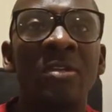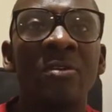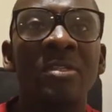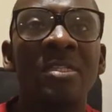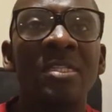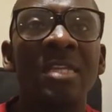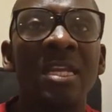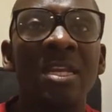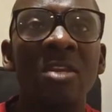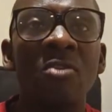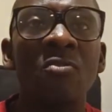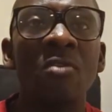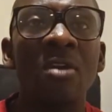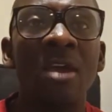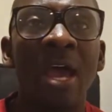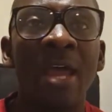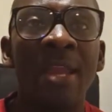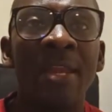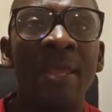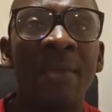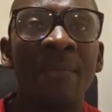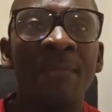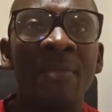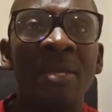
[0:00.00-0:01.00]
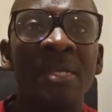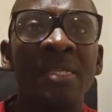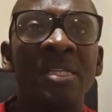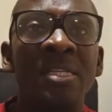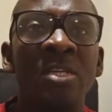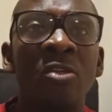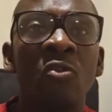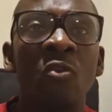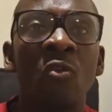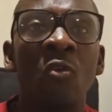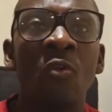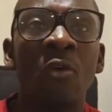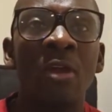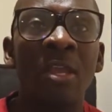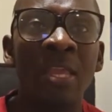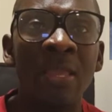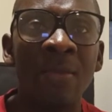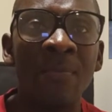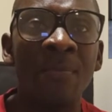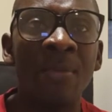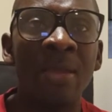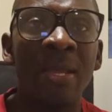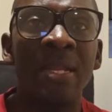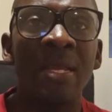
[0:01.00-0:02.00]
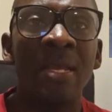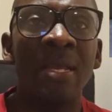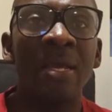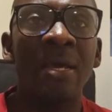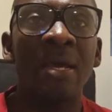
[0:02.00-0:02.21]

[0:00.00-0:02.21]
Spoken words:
They'll send you a message or email,